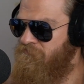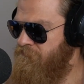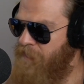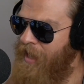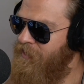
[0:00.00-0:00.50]

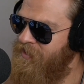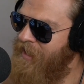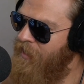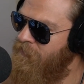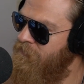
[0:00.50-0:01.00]
balanced
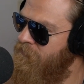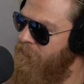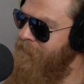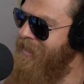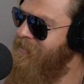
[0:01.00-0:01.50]
out,
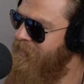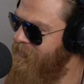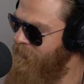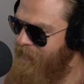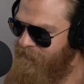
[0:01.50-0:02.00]

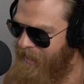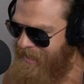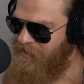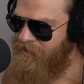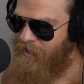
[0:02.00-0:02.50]
maintenance around
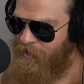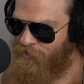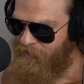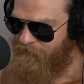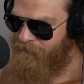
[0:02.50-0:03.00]

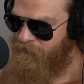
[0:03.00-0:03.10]
1800.